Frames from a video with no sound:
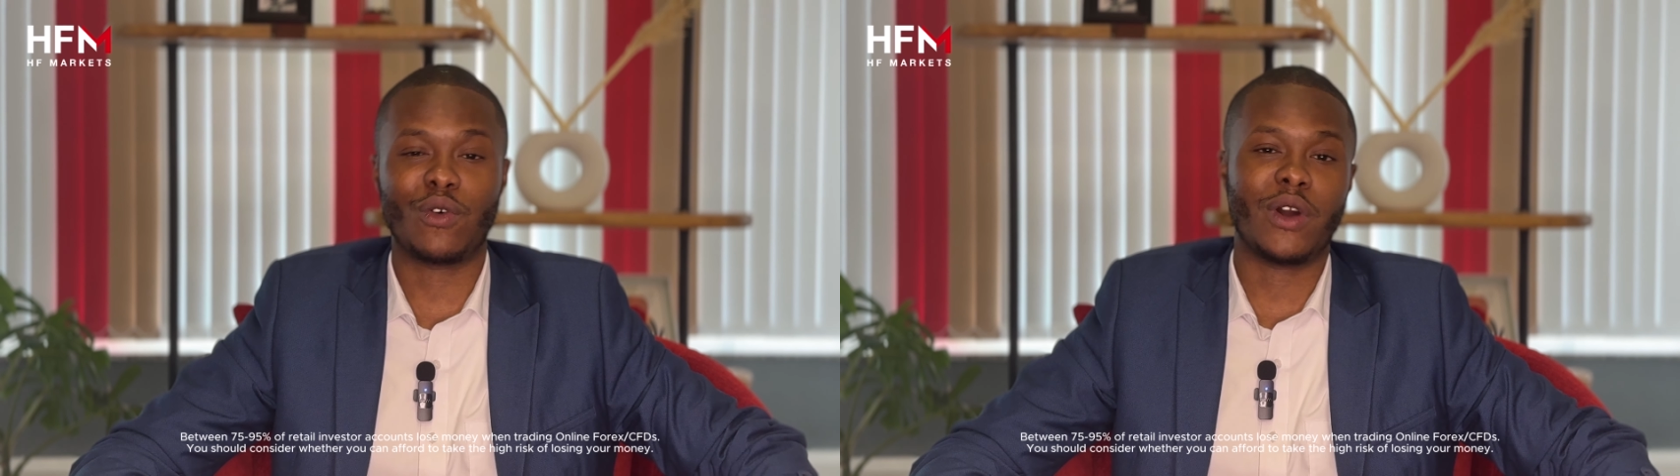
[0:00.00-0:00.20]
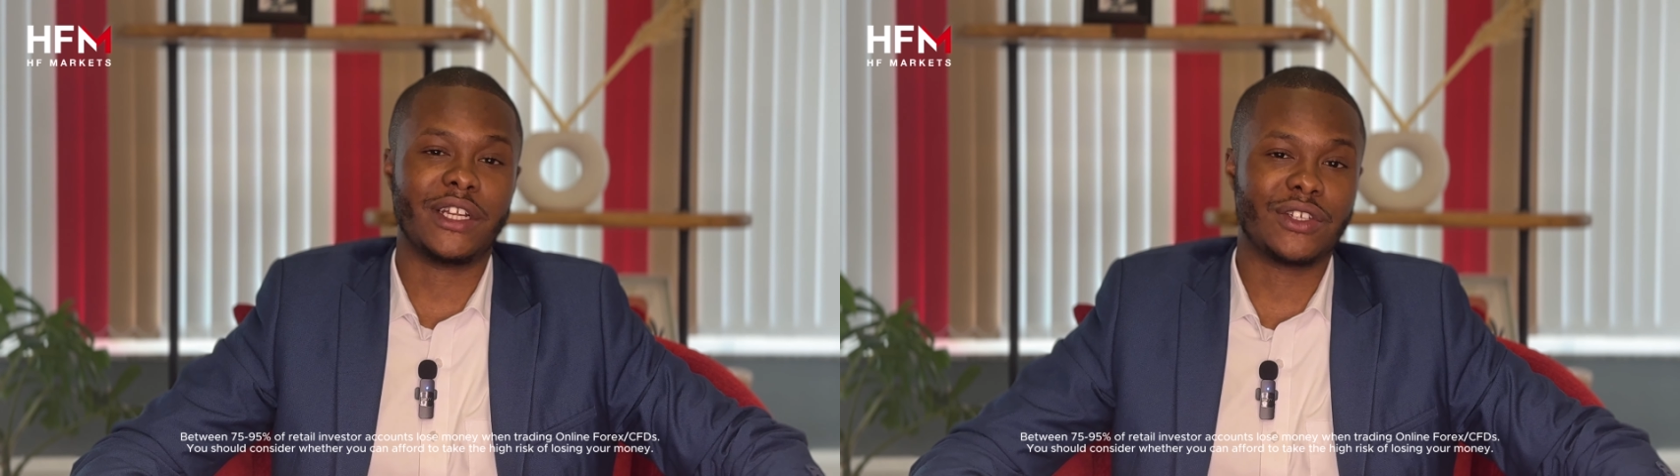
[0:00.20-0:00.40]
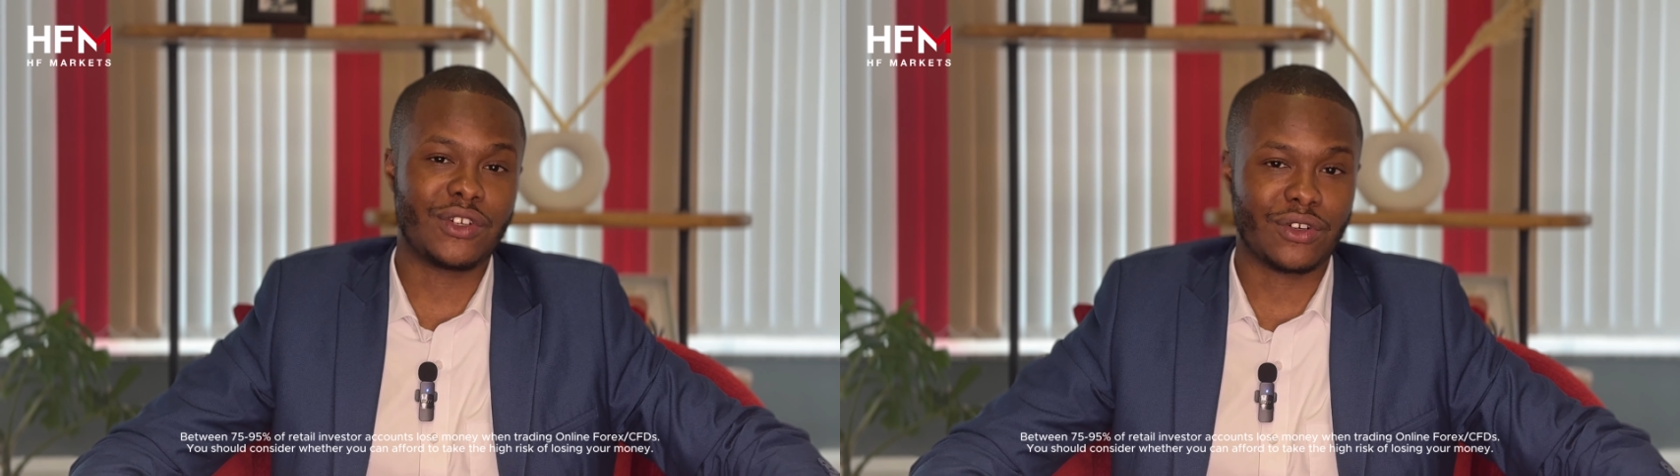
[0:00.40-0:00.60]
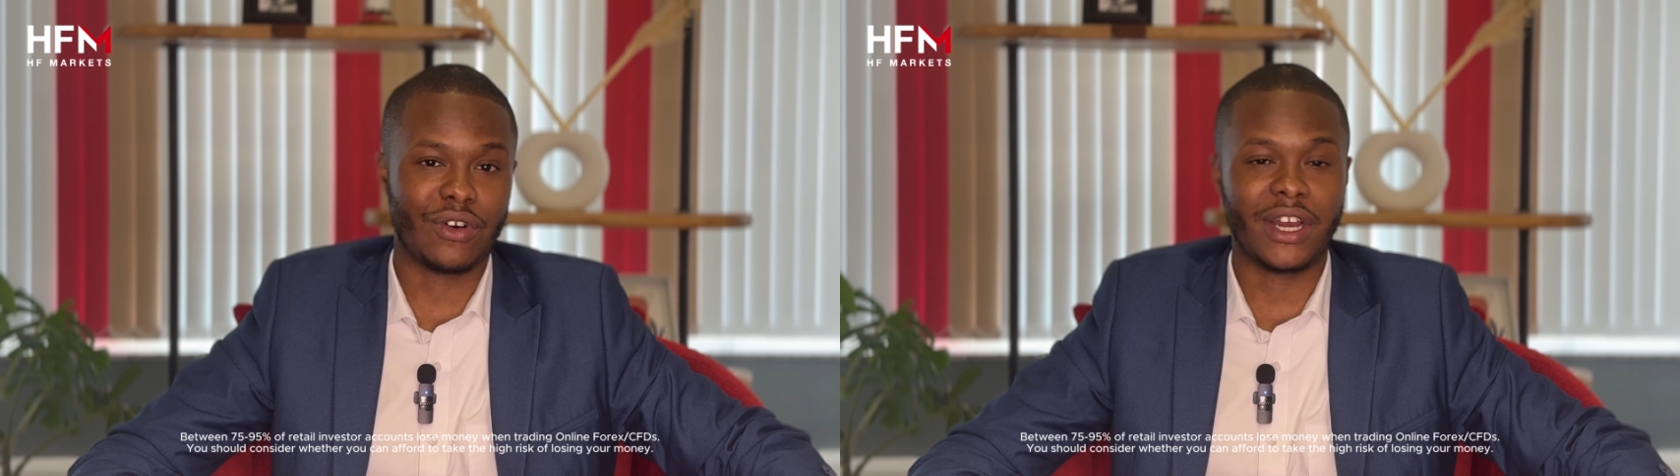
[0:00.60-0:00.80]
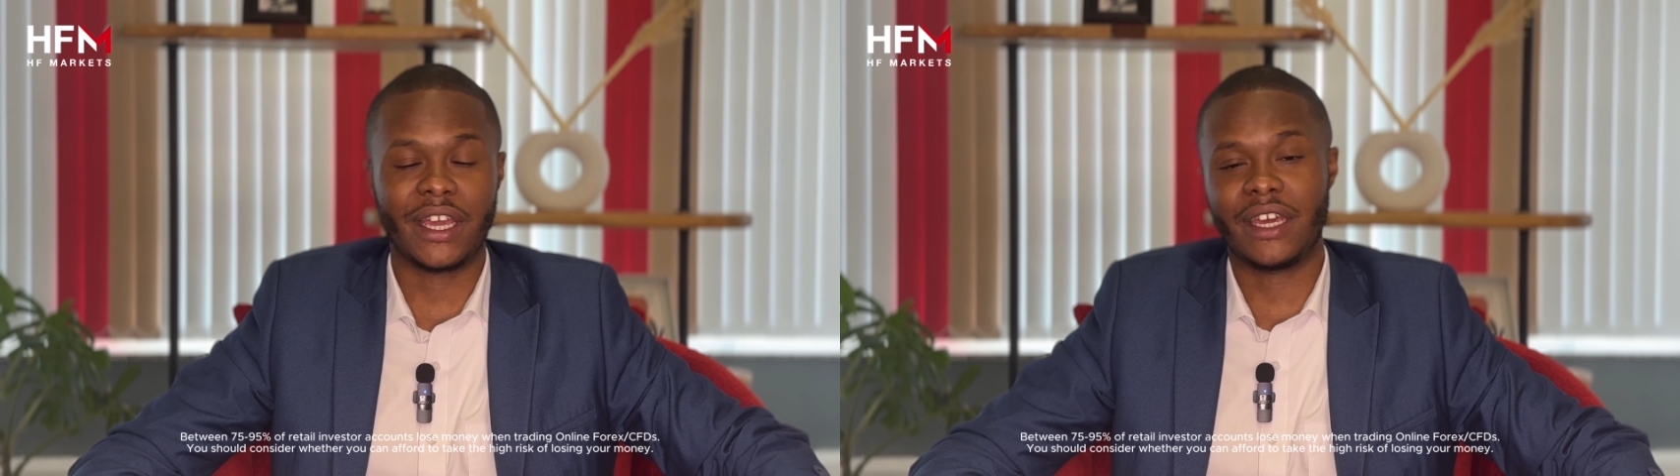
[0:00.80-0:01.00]
quite
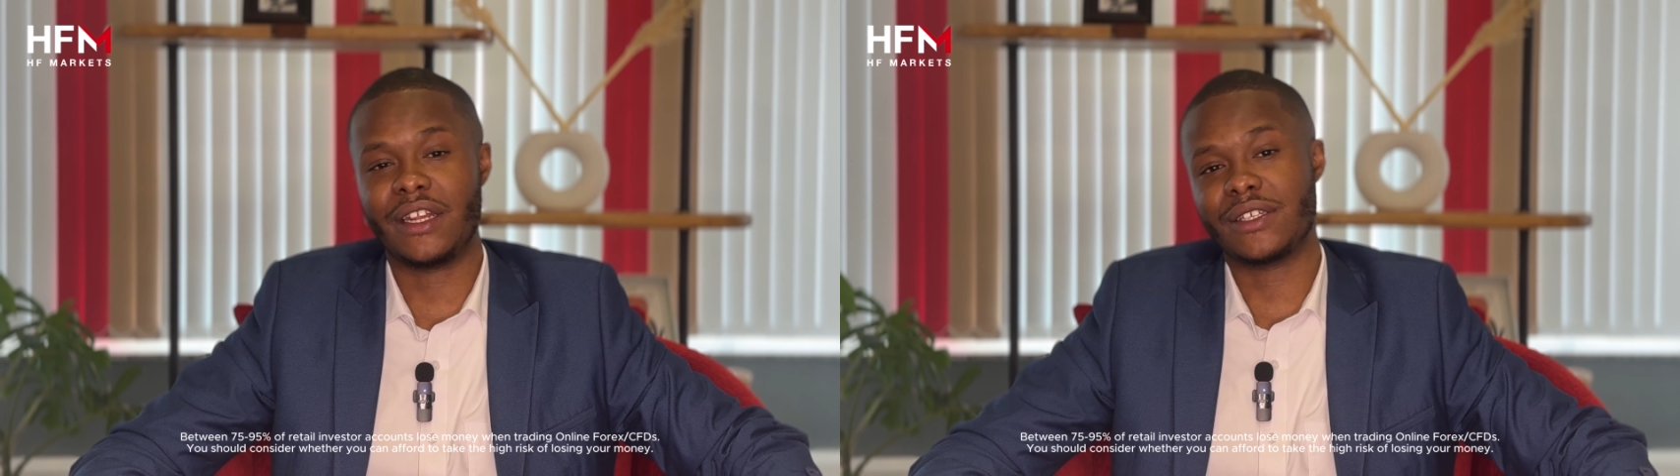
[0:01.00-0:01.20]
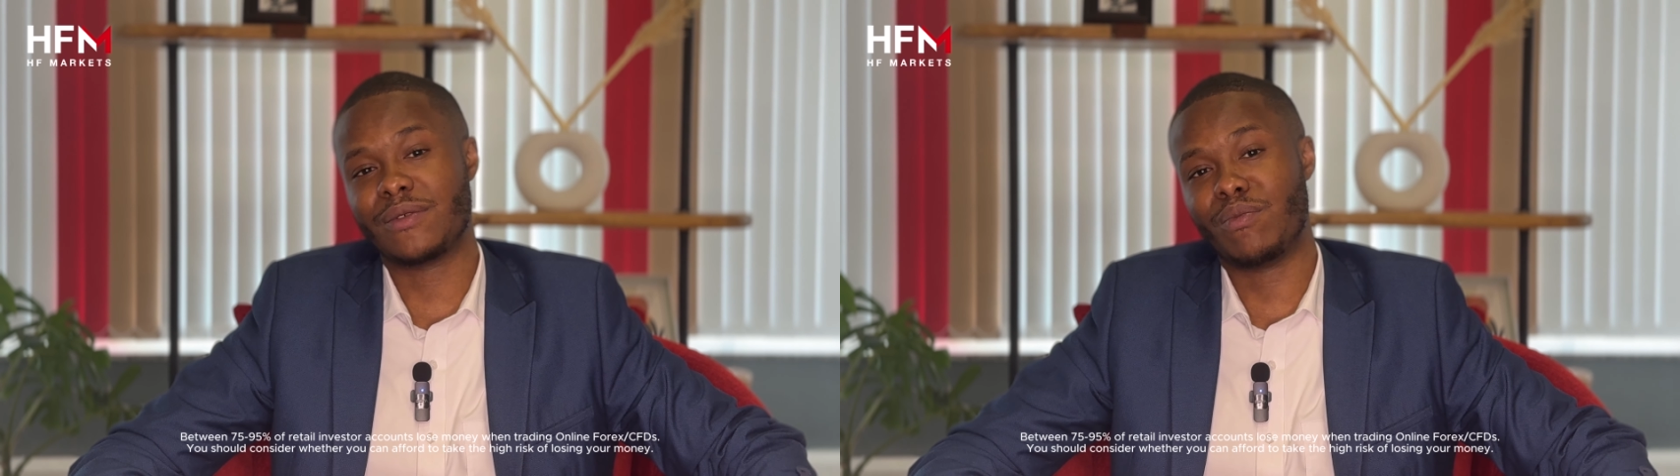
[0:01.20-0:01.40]
strong against